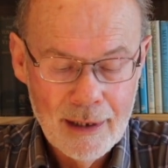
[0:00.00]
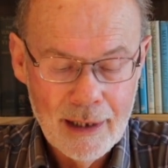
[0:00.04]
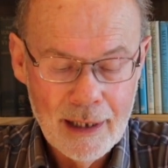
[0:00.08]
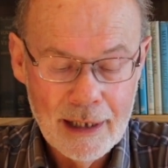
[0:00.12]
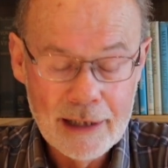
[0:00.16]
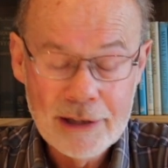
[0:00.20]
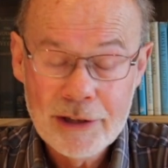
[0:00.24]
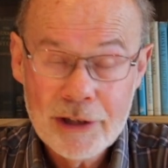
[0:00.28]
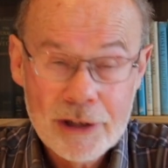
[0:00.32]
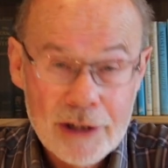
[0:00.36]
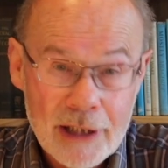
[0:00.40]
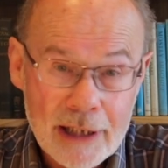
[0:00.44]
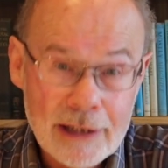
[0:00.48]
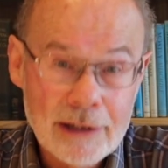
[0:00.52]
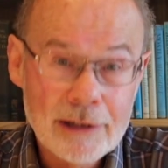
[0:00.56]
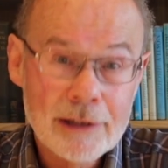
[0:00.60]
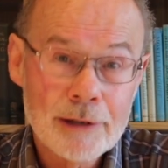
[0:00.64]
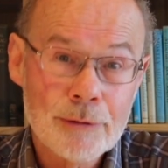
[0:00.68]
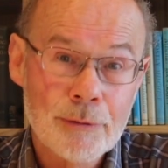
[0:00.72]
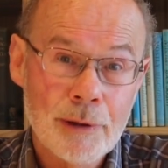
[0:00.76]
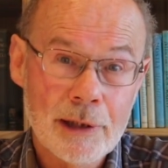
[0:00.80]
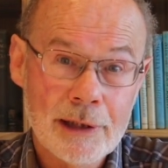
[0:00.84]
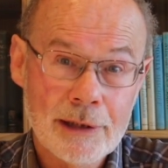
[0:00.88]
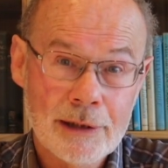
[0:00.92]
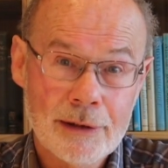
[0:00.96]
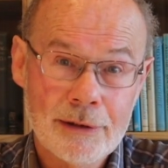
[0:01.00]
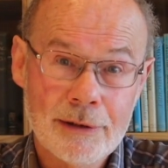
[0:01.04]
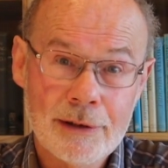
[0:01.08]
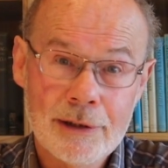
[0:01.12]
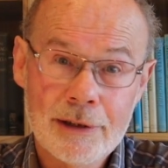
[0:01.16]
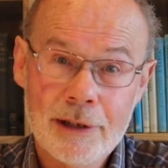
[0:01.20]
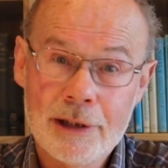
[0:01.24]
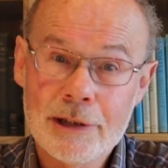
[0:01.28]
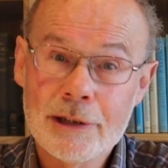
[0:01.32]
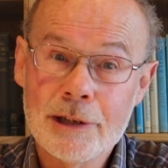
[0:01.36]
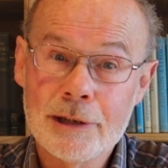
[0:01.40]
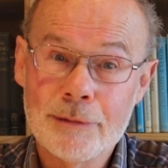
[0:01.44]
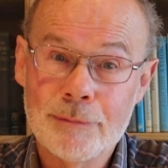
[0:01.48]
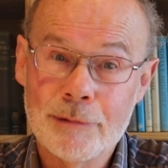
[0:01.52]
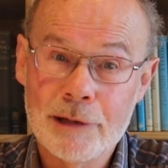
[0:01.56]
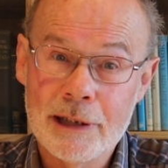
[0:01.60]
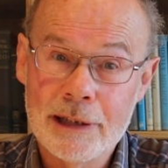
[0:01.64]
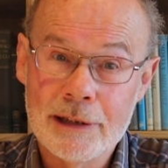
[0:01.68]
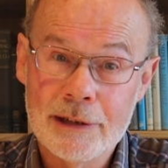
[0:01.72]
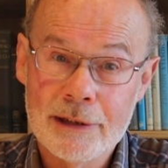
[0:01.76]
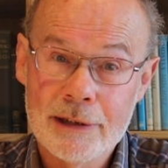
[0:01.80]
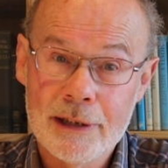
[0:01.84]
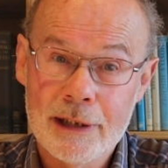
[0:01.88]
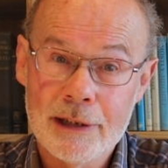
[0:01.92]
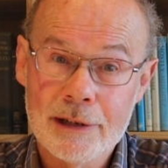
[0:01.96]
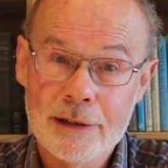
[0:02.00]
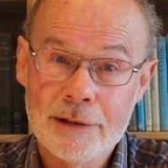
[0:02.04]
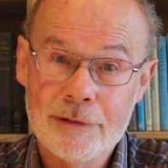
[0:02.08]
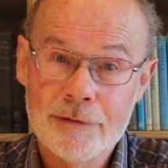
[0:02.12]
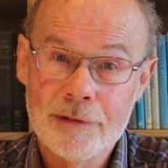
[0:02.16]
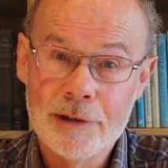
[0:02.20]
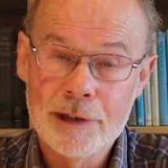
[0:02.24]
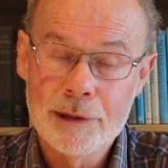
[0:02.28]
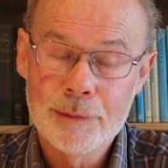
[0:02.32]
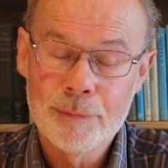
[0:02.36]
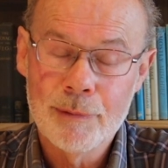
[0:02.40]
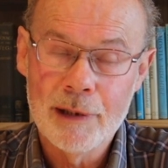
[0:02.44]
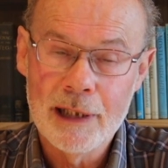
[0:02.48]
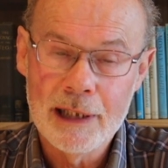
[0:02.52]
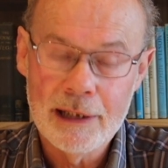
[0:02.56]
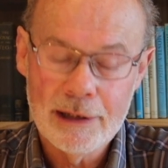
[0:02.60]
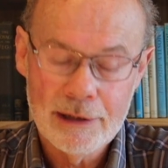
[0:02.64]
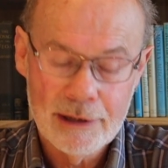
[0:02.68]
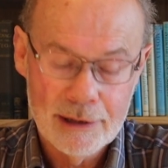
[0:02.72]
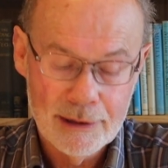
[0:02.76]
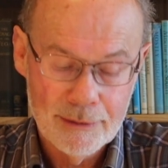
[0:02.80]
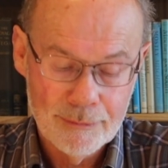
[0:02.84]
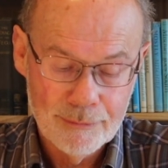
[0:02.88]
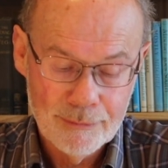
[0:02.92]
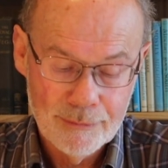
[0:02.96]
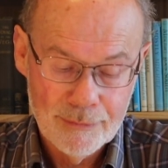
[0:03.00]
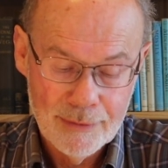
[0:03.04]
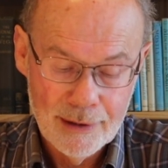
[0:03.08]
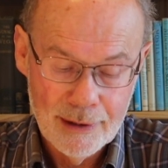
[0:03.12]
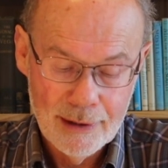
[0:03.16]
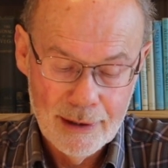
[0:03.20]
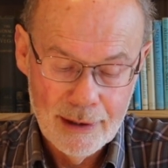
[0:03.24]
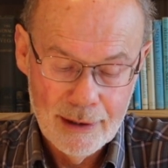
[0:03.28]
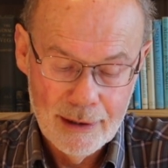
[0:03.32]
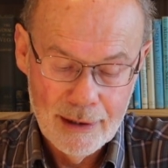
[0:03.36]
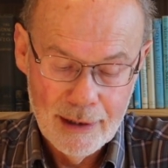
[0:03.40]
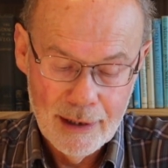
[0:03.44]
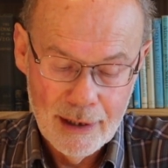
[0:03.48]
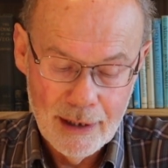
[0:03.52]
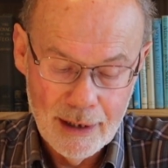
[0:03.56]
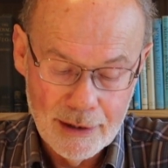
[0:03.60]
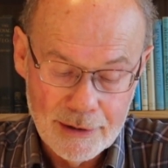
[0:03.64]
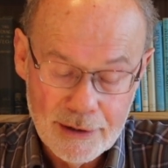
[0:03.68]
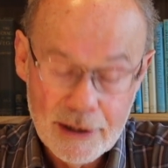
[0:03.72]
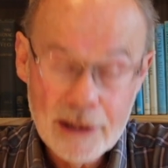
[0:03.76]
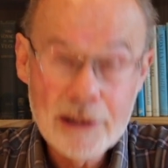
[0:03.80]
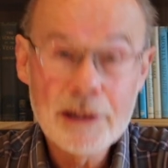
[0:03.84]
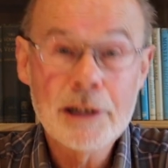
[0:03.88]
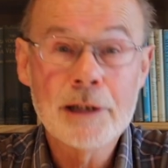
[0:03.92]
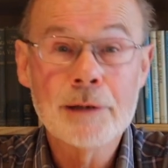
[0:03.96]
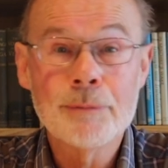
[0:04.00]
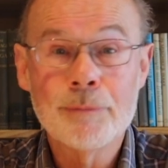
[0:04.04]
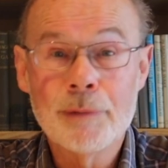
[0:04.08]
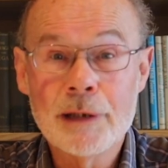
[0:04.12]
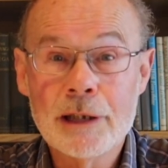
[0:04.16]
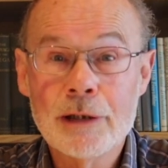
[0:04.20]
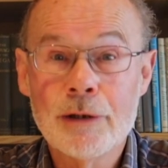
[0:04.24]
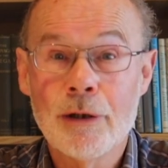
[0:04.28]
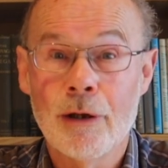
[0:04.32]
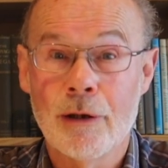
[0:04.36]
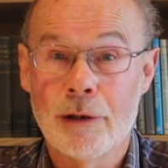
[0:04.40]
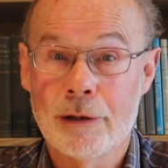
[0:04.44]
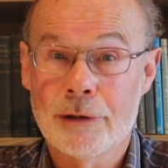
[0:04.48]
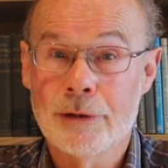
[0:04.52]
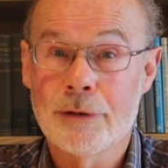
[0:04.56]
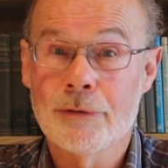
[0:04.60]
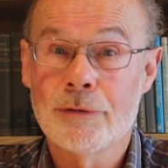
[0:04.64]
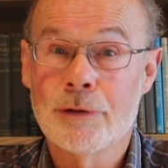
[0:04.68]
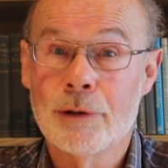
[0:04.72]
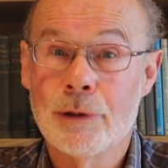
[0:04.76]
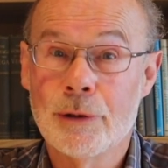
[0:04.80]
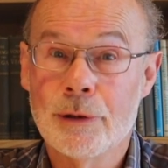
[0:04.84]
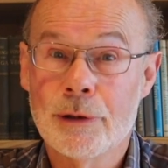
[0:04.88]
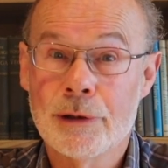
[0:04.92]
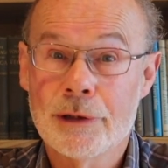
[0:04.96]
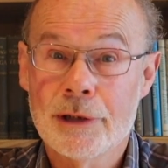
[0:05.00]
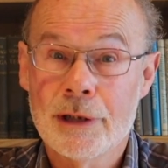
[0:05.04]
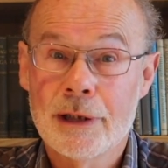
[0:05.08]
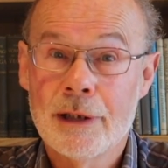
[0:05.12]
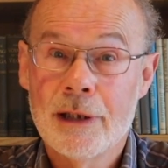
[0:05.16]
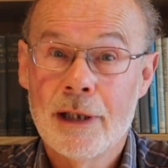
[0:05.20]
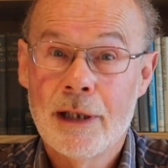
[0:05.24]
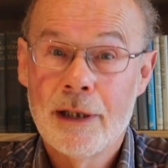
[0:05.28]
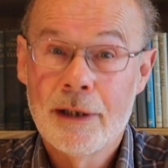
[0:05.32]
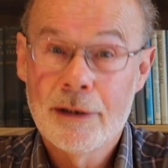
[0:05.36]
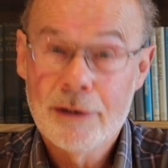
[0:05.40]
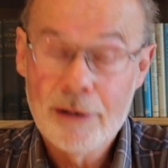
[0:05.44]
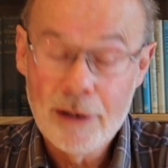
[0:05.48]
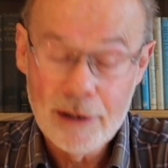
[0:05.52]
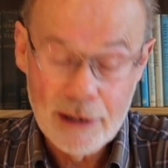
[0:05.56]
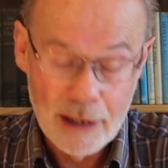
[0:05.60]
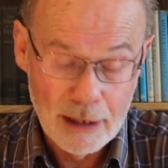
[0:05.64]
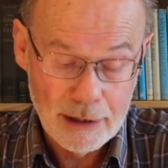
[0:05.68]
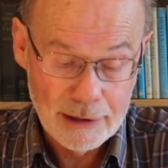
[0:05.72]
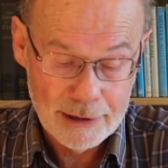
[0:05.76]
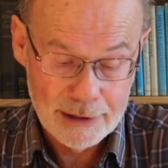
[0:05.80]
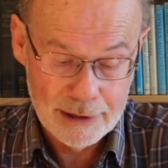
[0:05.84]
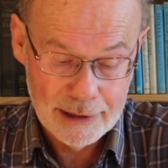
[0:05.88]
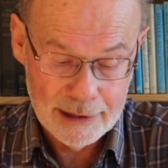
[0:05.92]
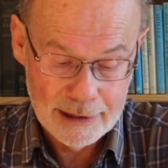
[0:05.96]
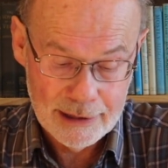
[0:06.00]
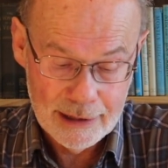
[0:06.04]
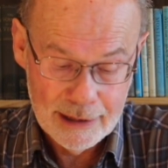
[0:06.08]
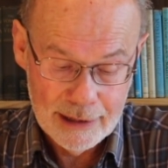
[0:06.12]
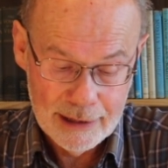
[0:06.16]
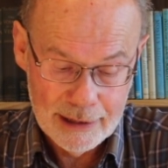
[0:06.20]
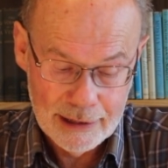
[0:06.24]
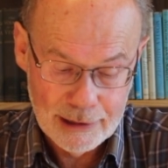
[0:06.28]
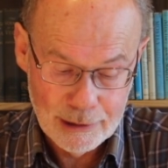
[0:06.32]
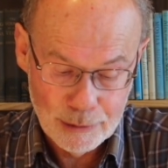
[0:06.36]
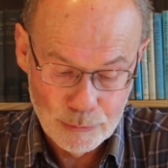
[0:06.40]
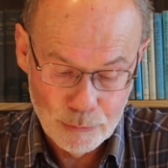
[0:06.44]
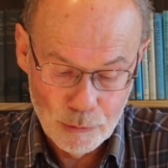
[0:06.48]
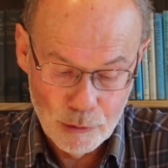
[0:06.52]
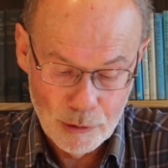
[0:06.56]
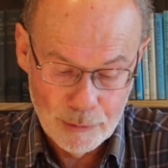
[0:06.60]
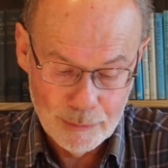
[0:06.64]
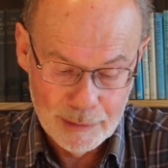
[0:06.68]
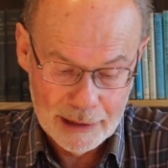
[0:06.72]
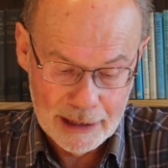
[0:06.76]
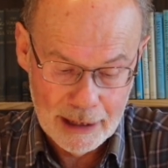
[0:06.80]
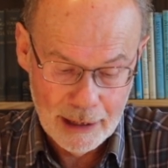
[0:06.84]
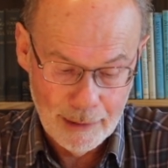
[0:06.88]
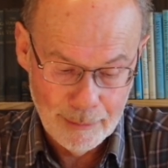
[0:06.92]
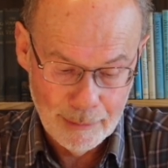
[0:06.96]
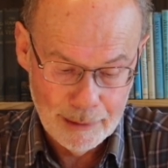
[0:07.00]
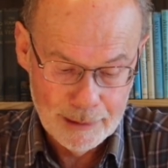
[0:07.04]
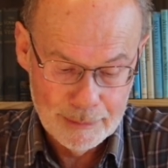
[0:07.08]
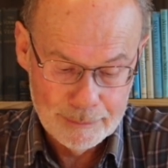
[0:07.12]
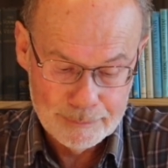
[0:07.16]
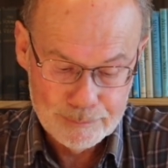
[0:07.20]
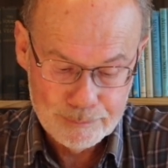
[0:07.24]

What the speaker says: It's changed quite considerably in certain respects. And this is because, of course, the Arctic is warming up.